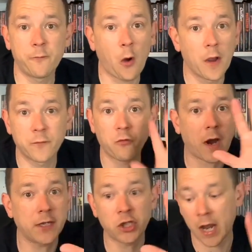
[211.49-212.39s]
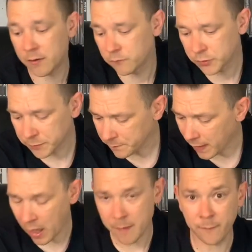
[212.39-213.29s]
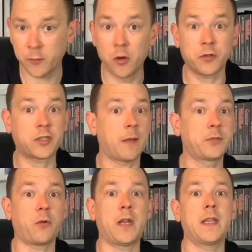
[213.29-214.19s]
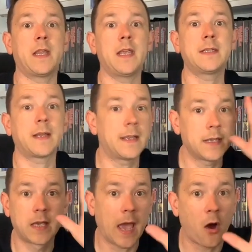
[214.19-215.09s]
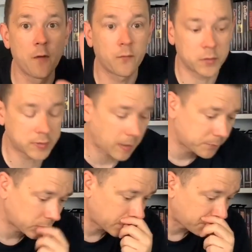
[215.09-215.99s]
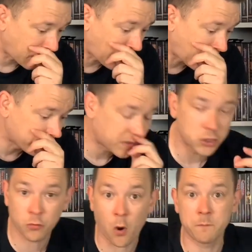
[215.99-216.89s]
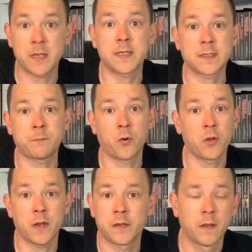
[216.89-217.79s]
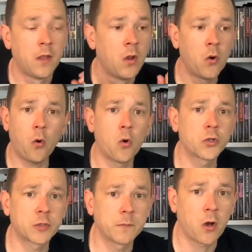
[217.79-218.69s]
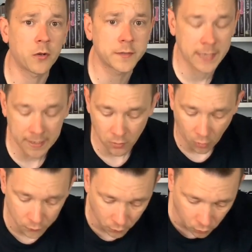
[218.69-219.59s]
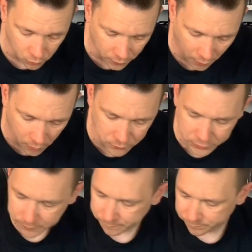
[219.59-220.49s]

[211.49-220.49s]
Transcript: 5 great channels. And if you're not subbed to any of these, get over and sub to them, because you won't be disappointed. Awesome content on all of those.